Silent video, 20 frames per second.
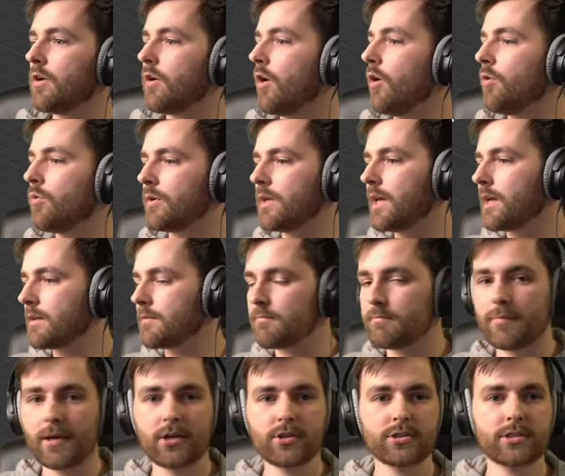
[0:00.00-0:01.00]
Oh yeah,
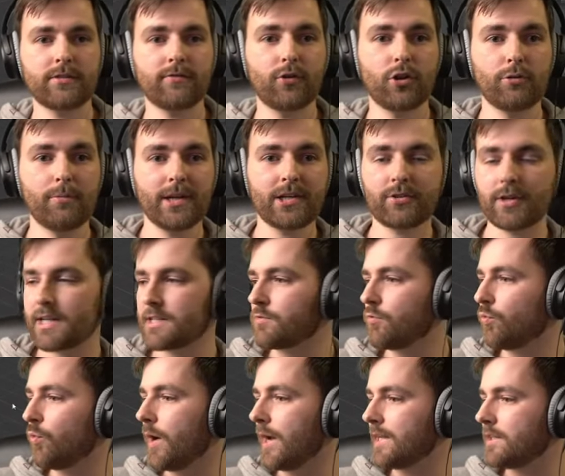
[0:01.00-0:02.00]
because the volumetric is
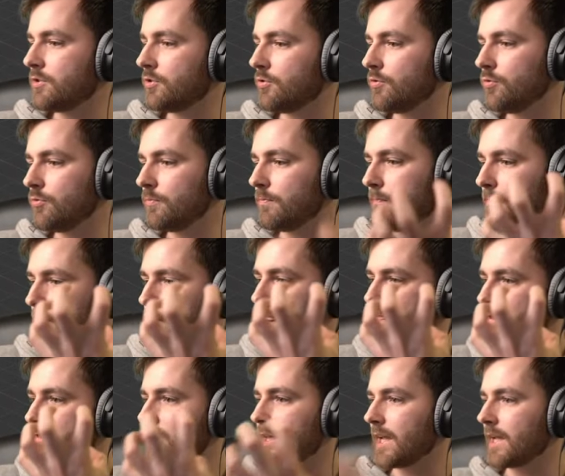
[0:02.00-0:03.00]
way too
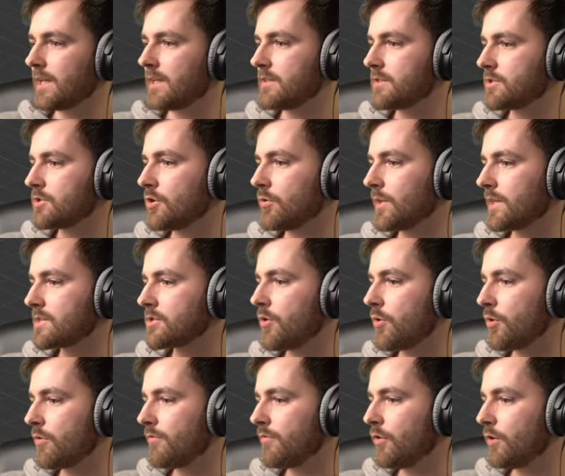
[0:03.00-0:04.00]
thick. So let's go
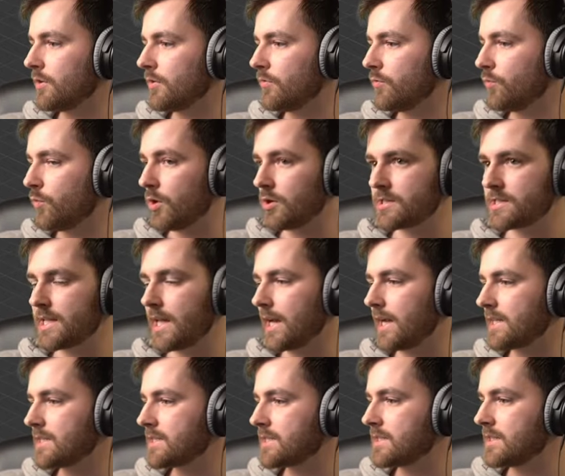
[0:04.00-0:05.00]
to the world
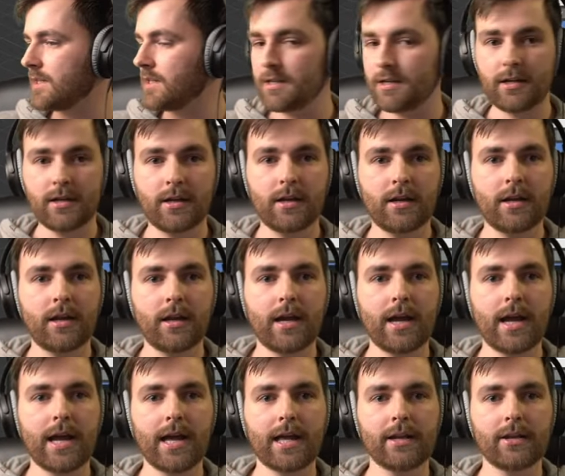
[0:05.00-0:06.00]
settings
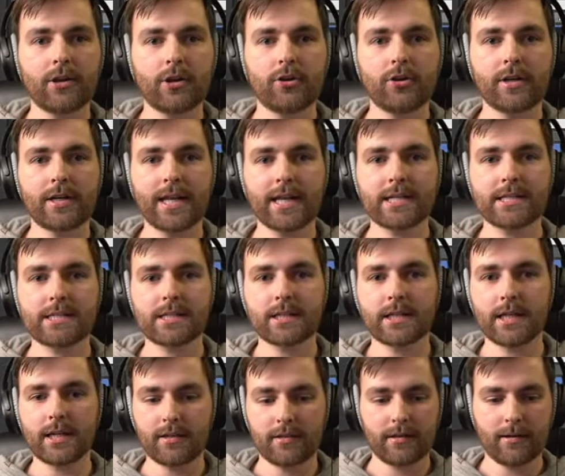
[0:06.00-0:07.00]
and under
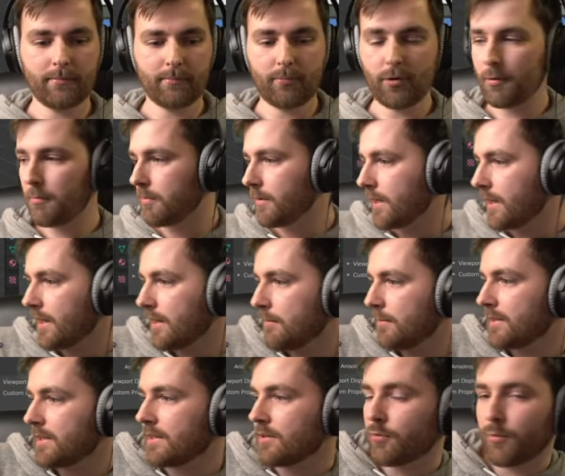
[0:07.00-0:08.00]
density, I'm probably a little
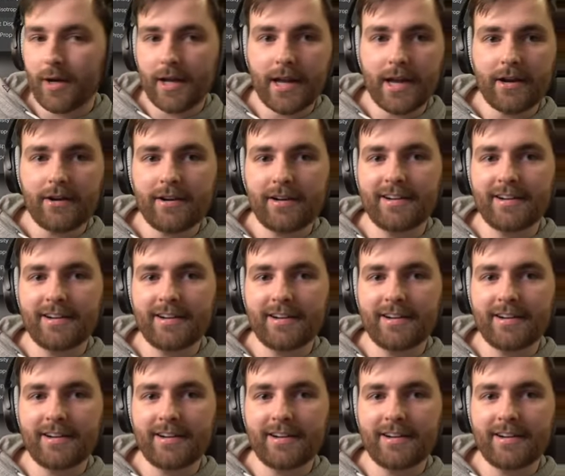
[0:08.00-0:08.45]
bit in the way here.